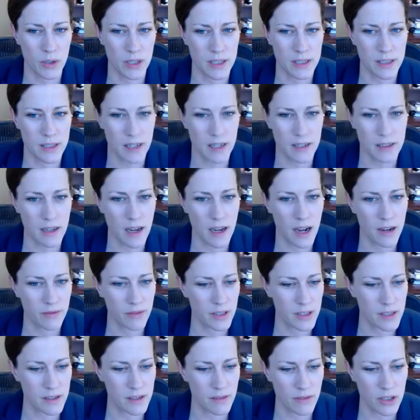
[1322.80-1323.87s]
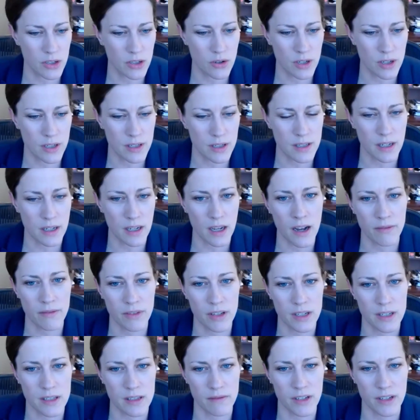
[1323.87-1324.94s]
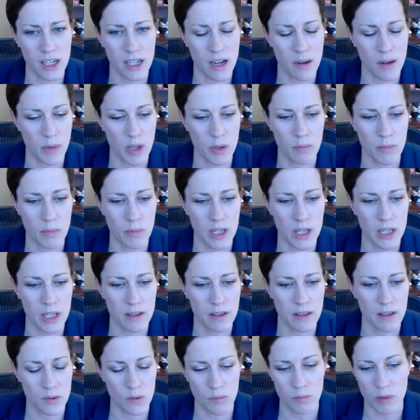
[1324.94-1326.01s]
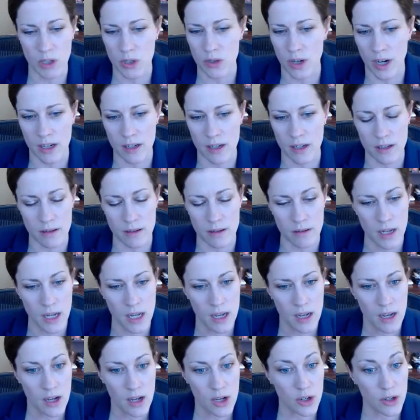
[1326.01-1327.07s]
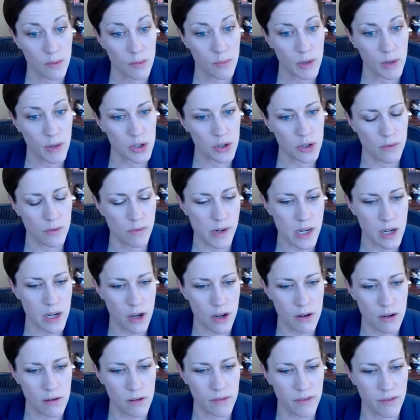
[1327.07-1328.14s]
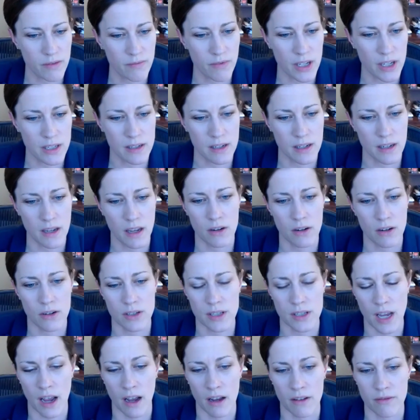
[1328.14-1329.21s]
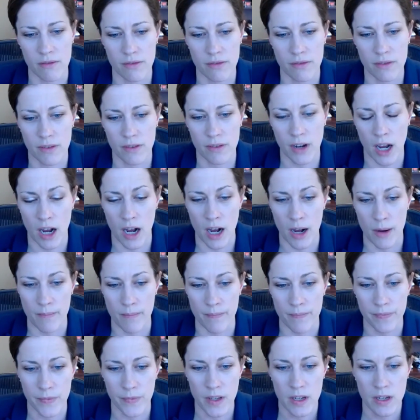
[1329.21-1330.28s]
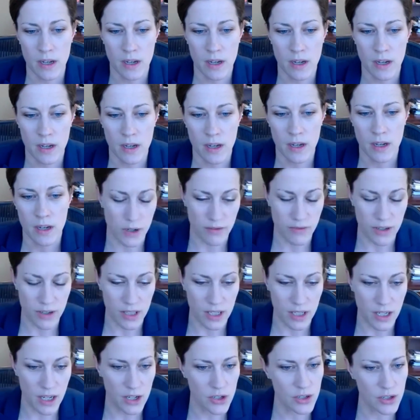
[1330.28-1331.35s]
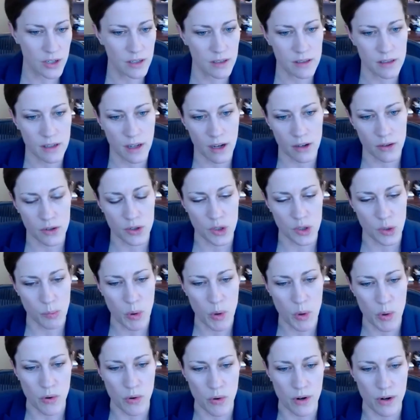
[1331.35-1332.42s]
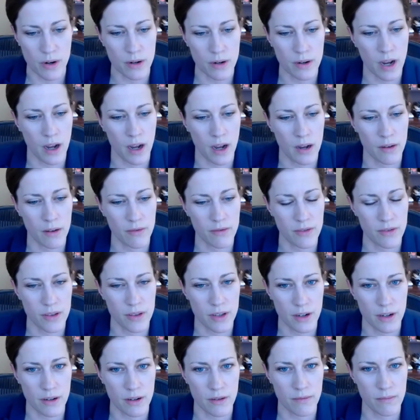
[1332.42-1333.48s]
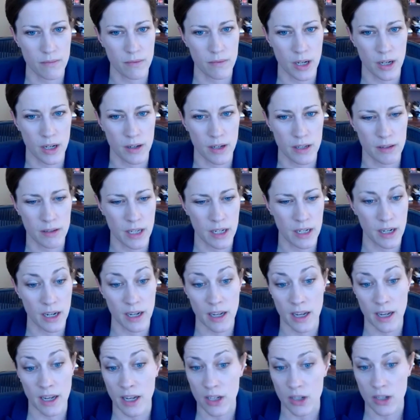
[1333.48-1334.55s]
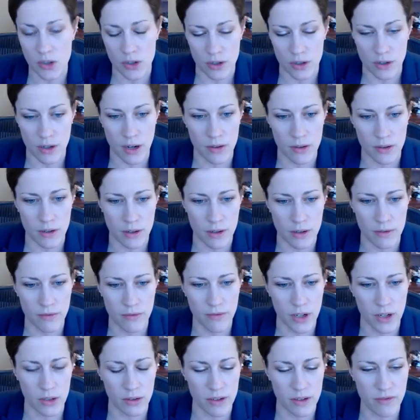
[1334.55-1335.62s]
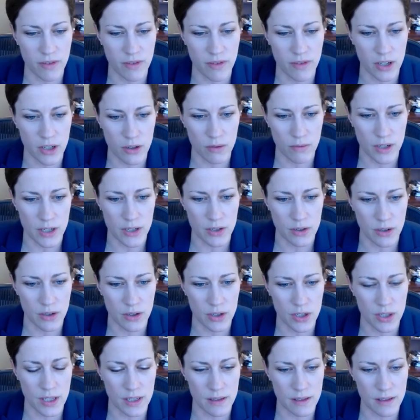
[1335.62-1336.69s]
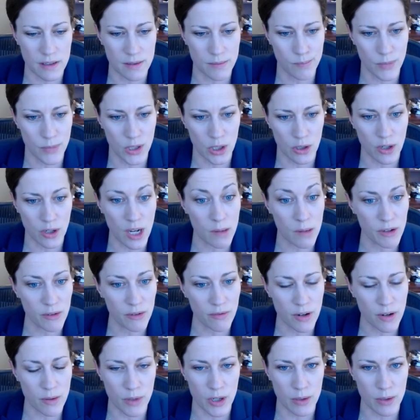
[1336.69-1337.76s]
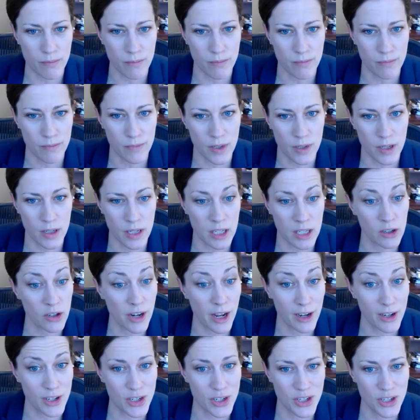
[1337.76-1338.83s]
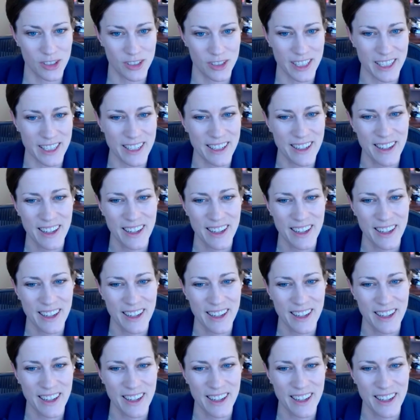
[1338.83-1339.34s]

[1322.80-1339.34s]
assess conflicts of interest and conflicts of commitment. This would be trying to, make sure we know if investigators have foreign affiliations, other support for their NIH or other federally funded research that's, coming from internationally.